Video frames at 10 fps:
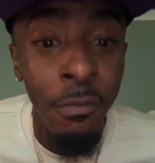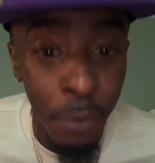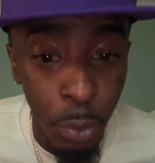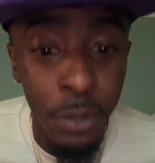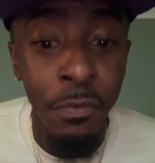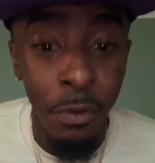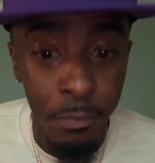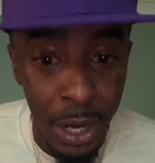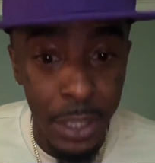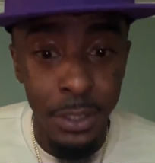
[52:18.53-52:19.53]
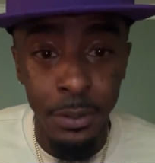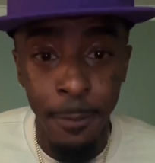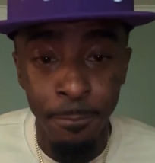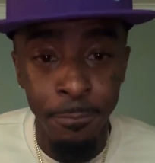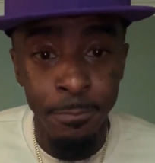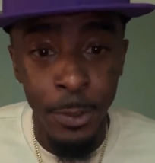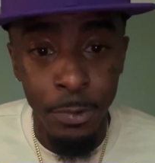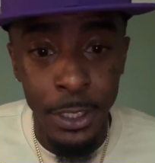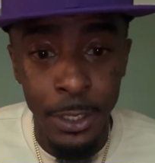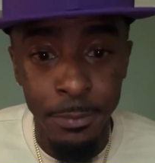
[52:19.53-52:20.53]
voted for Biden,
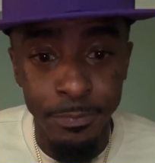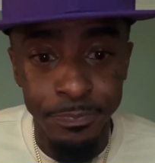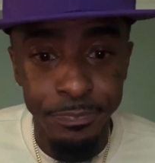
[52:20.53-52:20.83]
okay?